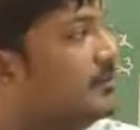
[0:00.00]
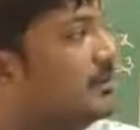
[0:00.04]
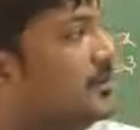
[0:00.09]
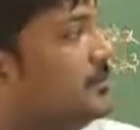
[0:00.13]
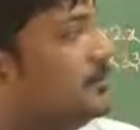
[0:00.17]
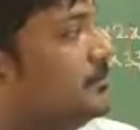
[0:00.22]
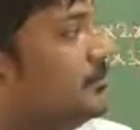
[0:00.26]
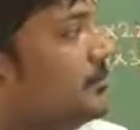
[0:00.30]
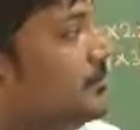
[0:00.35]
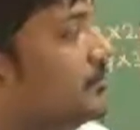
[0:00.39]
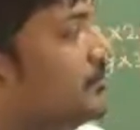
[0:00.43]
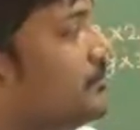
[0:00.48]

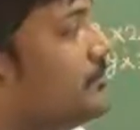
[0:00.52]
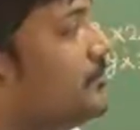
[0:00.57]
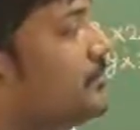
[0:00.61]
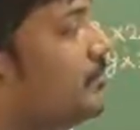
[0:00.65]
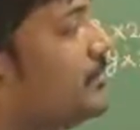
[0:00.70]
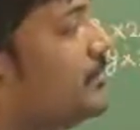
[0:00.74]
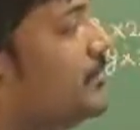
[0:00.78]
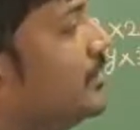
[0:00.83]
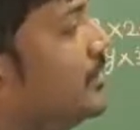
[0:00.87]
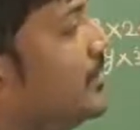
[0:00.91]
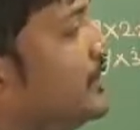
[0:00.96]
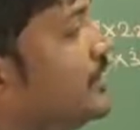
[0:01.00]
See,
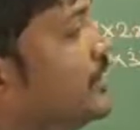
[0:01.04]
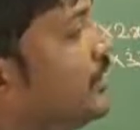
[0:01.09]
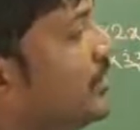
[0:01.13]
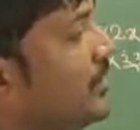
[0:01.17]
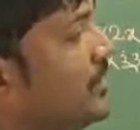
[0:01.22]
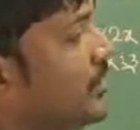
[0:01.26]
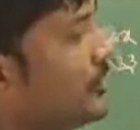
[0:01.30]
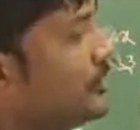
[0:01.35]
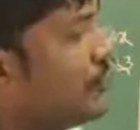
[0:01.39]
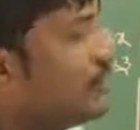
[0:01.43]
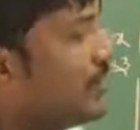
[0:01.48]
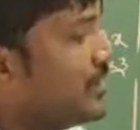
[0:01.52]

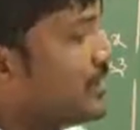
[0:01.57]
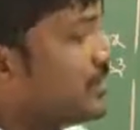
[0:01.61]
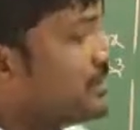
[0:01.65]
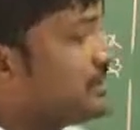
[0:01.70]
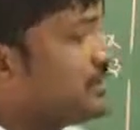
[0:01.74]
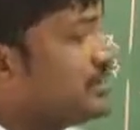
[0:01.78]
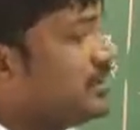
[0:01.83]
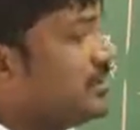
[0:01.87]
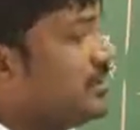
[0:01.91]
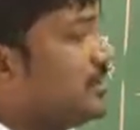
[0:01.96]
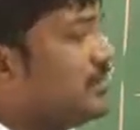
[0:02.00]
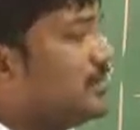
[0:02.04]

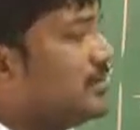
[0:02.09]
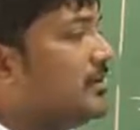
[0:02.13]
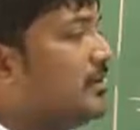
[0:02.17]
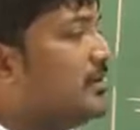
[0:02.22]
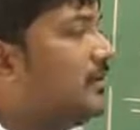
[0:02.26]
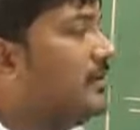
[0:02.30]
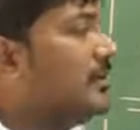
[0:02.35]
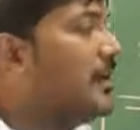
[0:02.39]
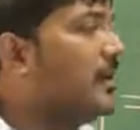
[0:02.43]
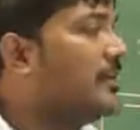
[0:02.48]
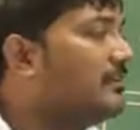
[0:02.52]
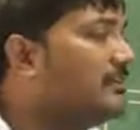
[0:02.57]
first, and
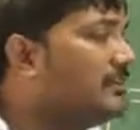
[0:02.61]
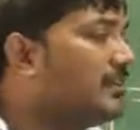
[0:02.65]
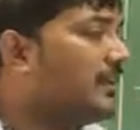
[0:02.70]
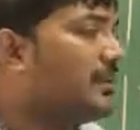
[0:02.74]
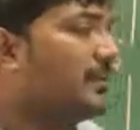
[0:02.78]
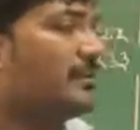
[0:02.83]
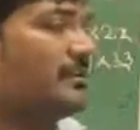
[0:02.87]
as